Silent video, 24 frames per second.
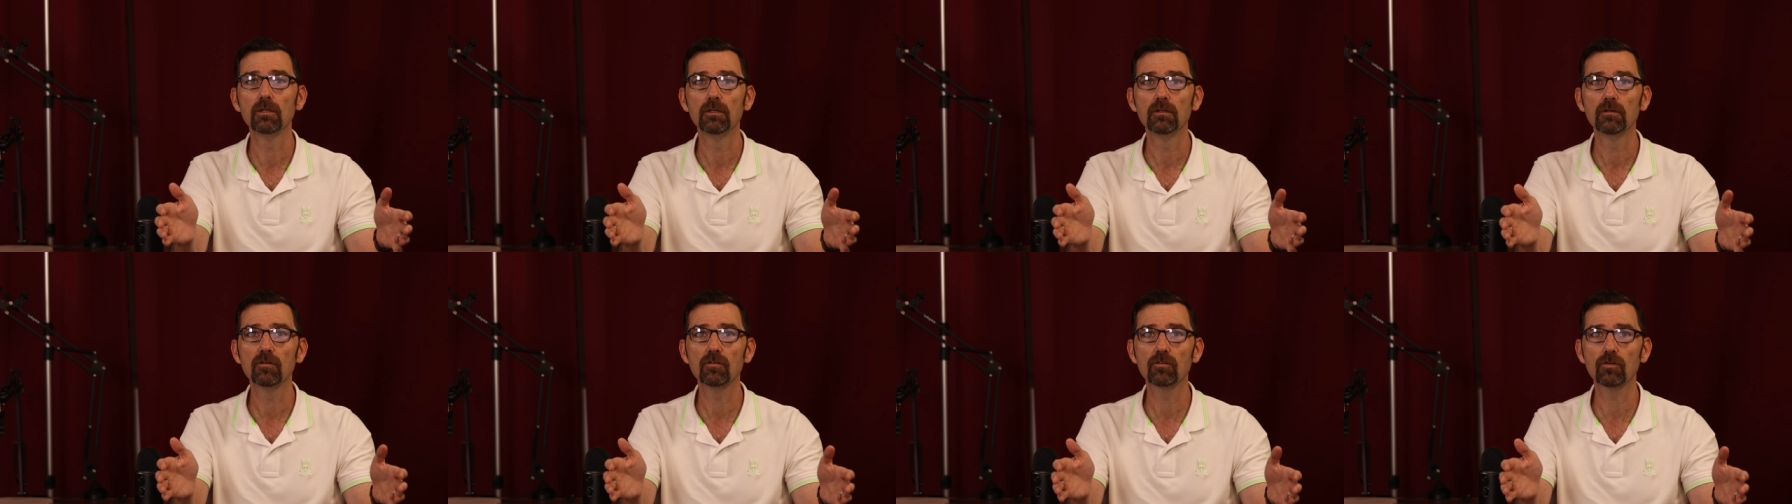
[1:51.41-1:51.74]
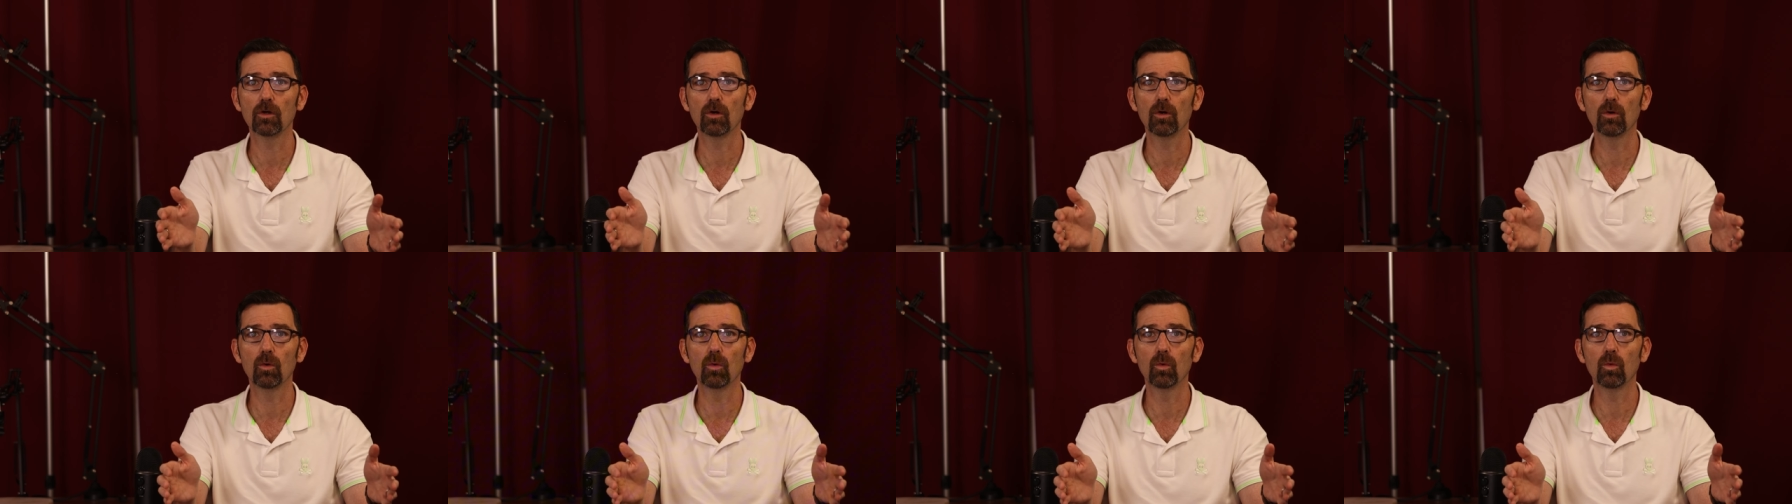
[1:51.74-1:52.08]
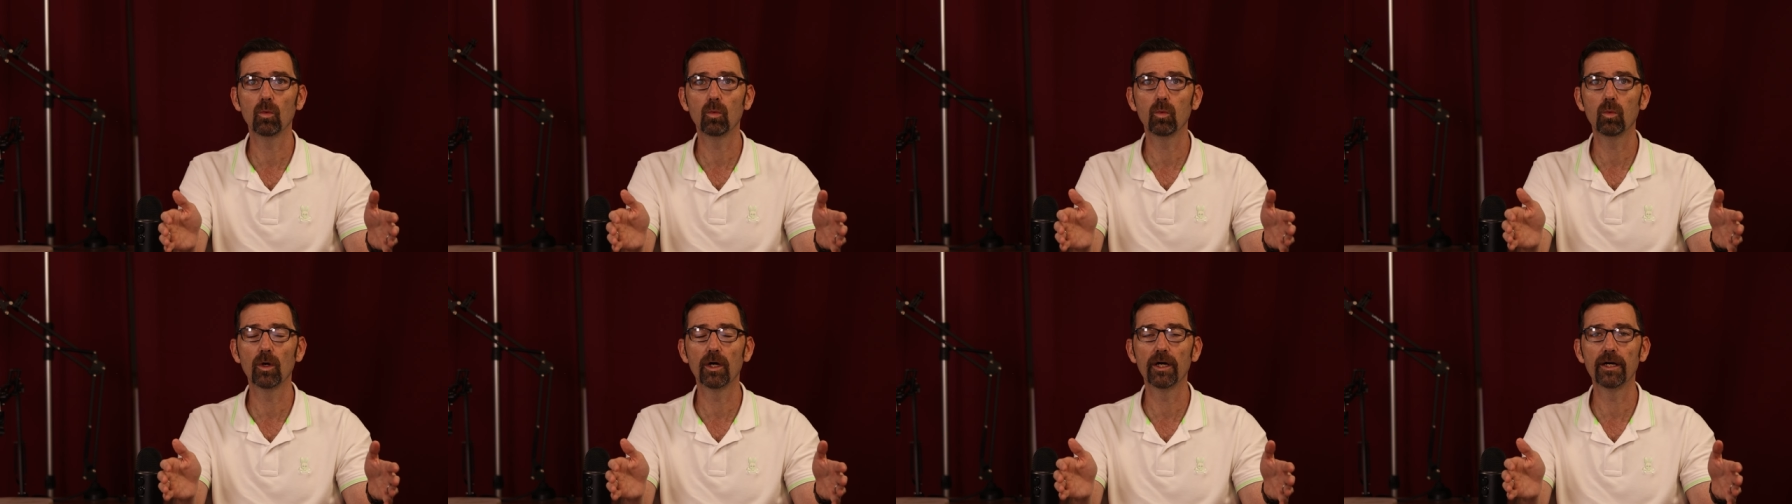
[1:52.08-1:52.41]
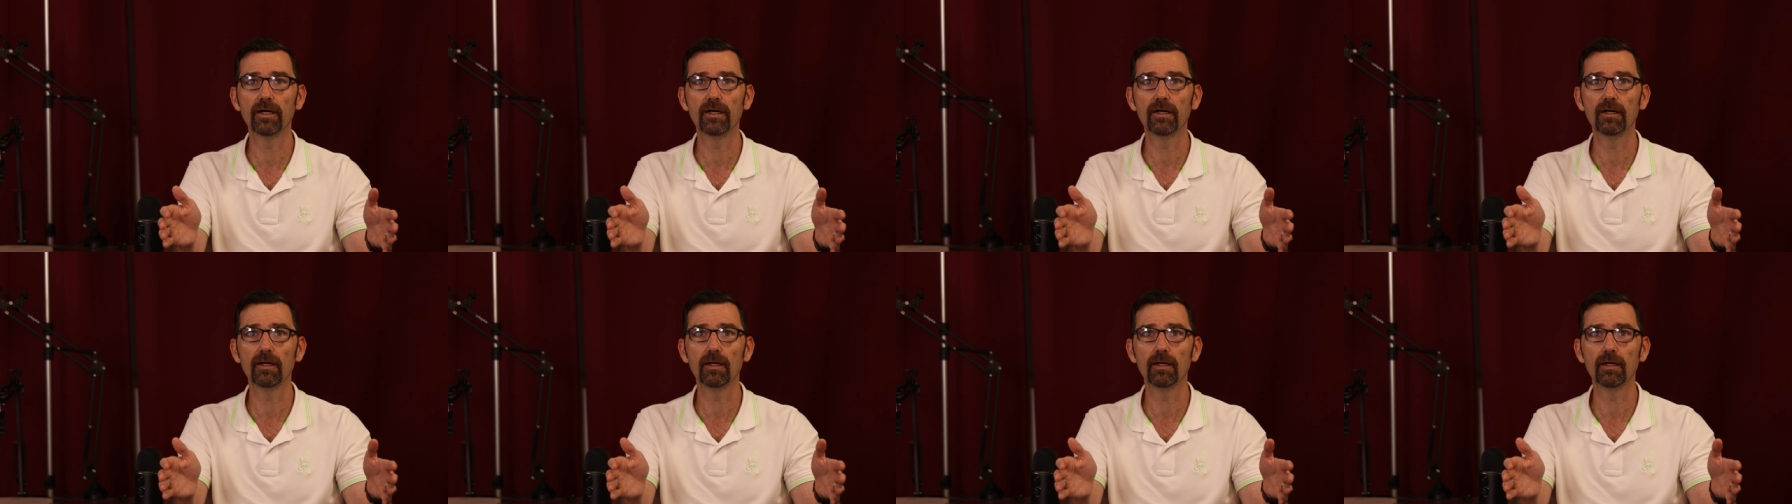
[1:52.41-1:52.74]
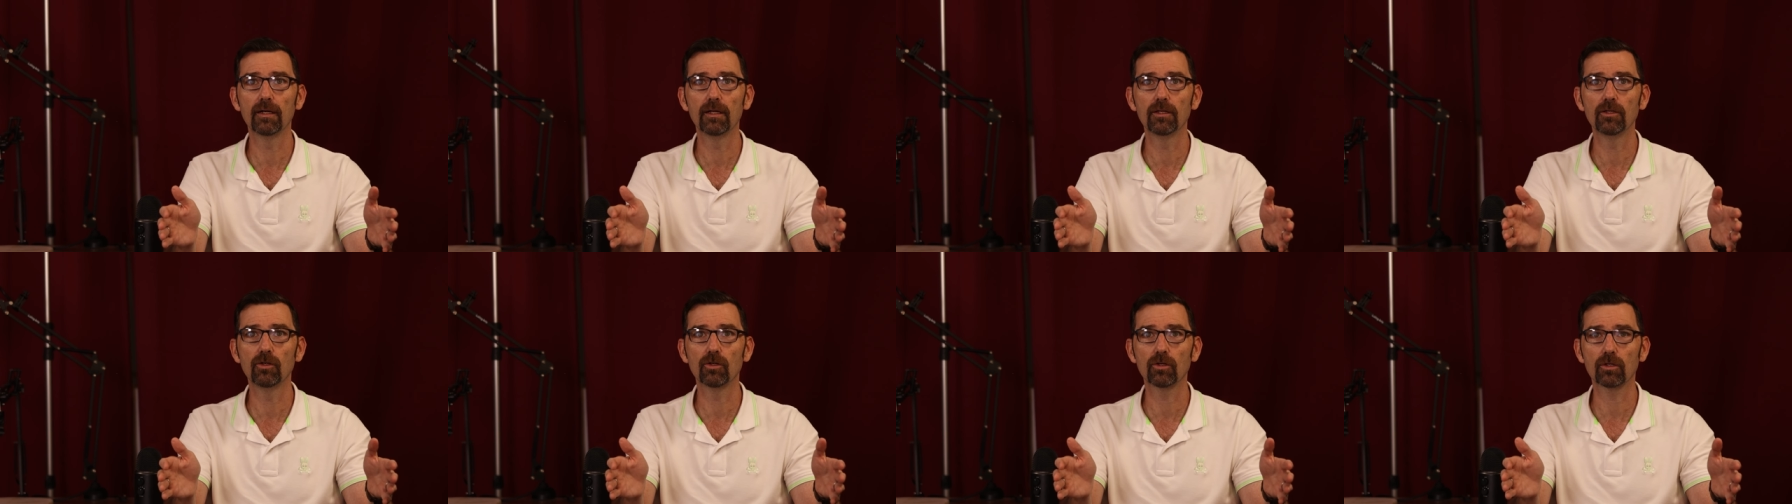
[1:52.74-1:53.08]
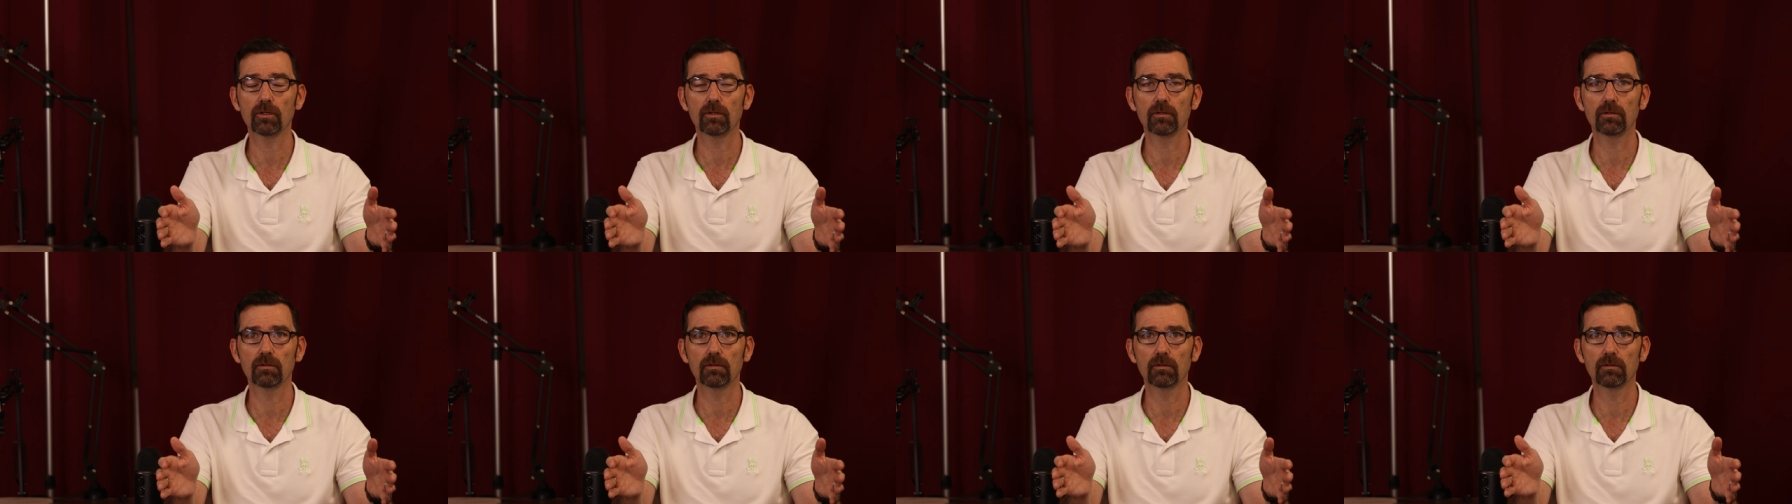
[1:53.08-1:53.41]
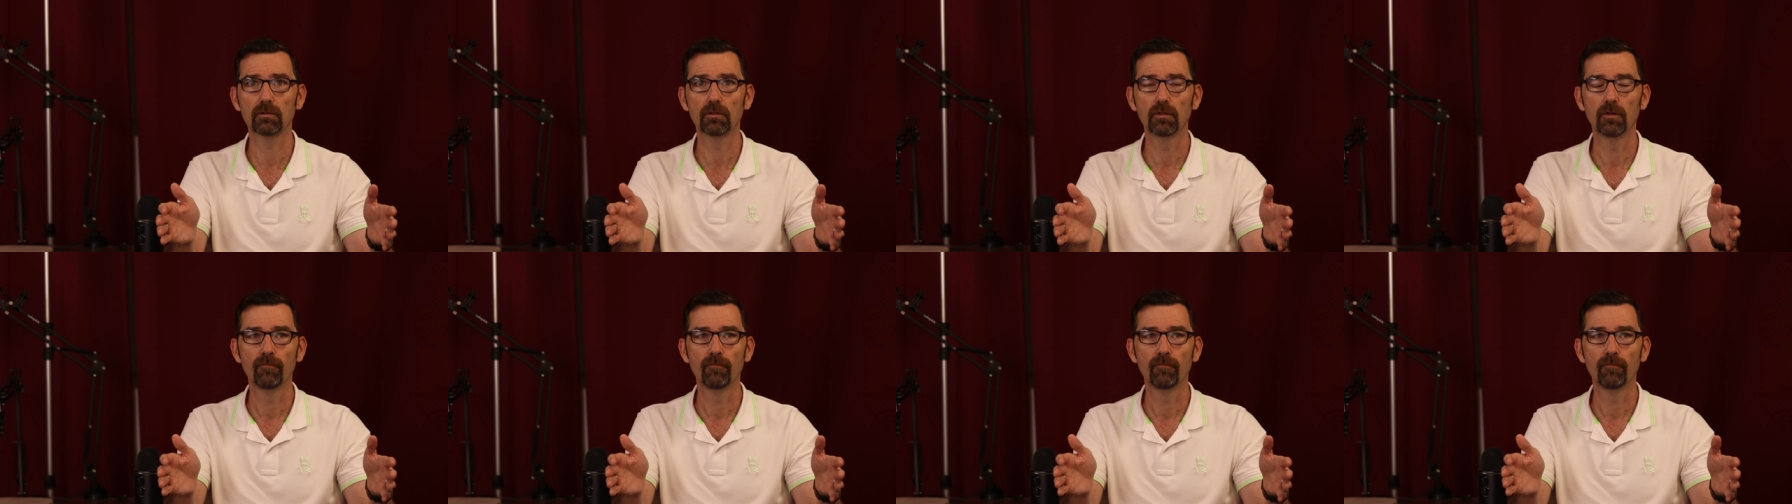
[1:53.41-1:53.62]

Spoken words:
So you're